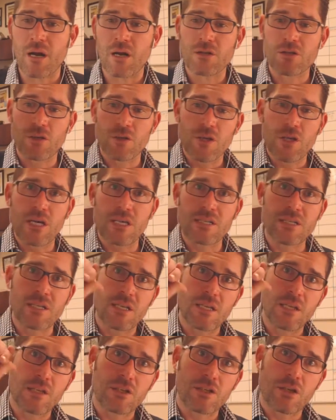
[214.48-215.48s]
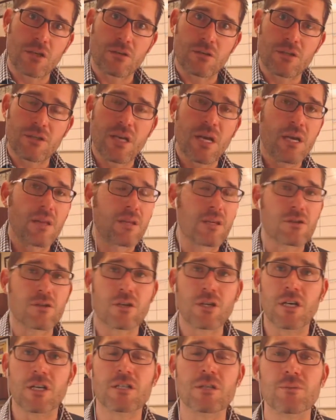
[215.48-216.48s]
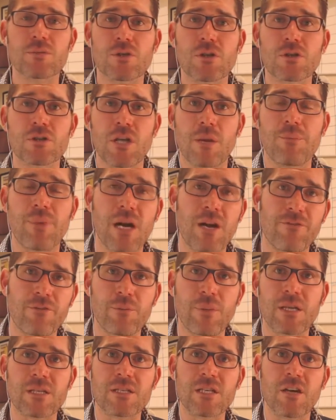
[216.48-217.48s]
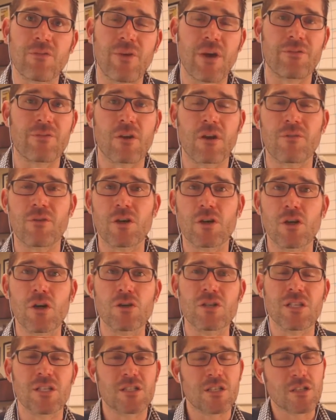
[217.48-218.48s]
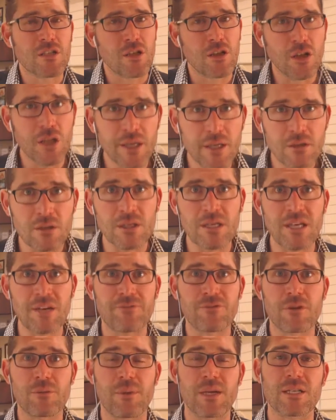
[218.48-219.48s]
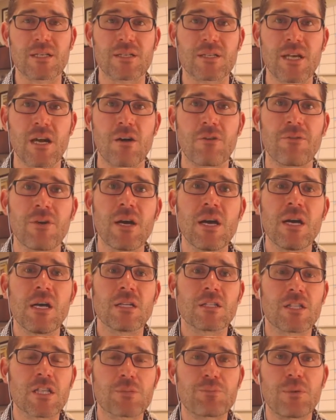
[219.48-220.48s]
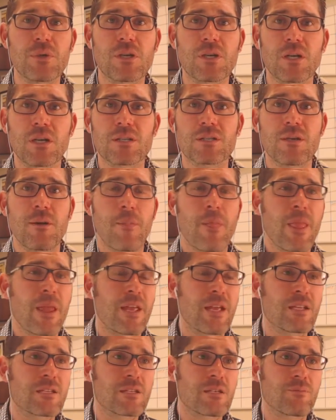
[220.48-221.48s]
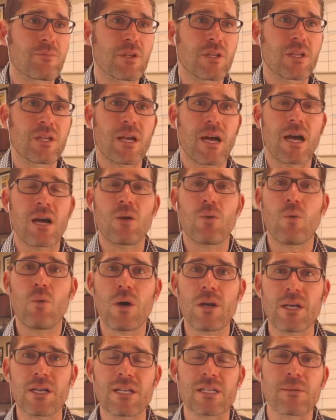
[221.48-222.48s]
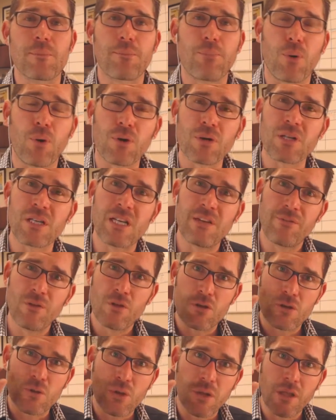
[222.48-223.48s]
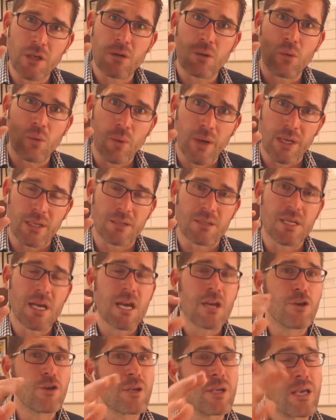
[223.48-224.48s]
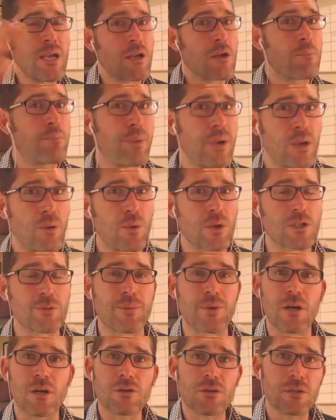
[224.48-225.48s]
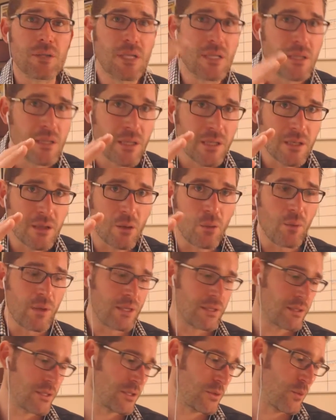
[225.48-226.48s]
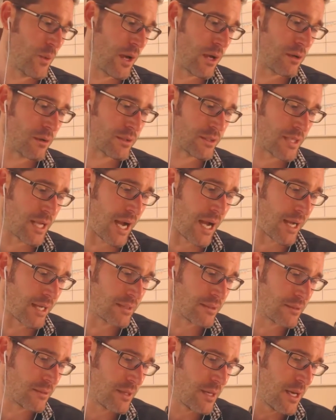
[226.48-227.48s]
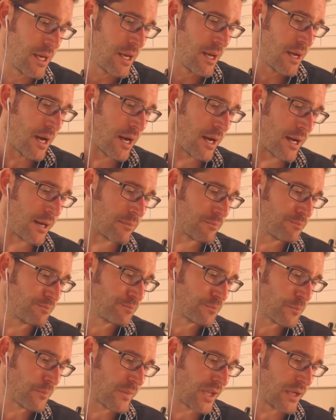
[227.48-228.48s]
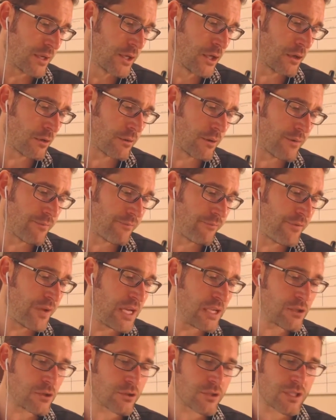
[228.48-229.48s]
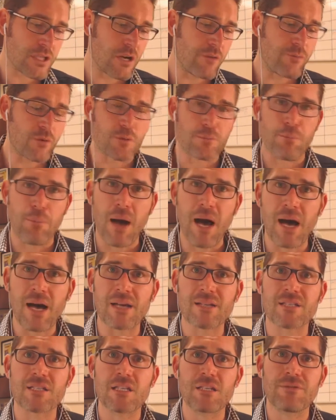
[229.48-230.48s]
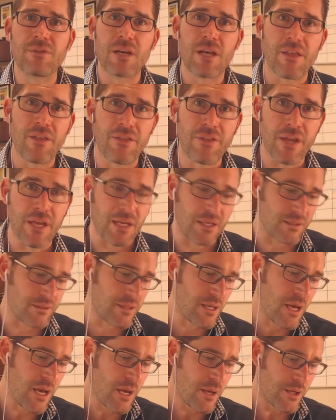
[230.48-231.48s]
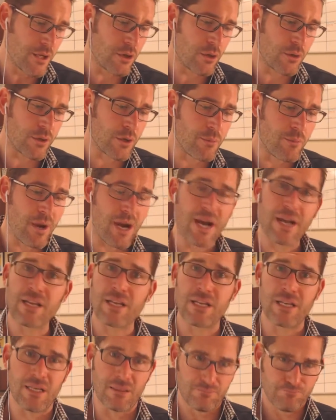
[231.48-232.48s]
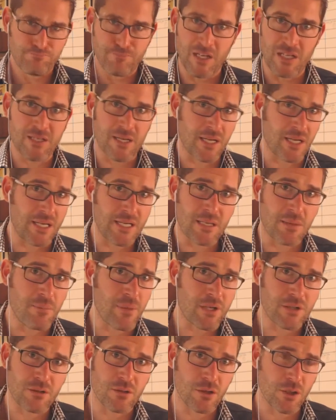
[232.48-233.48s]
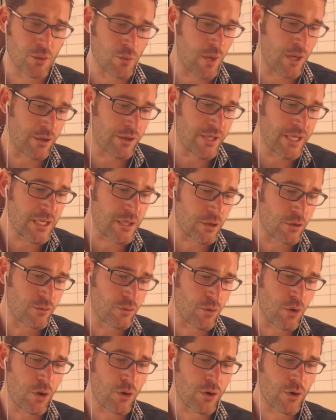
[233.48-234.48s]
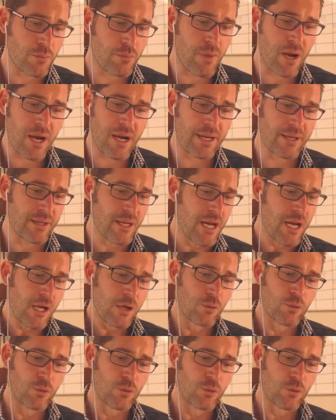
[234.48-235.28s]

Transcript: I also, you guys see these shirts. These are custom shirts I buy for myself after every closing. It's just a little gift to myself just because it's something that I wanted. It's important to give you those little wins. You can get your big ones, but you also need little wins as well, guys. You know, feed yourself with positive things. You know, your mind is a muscle as well. You need to grow your mind.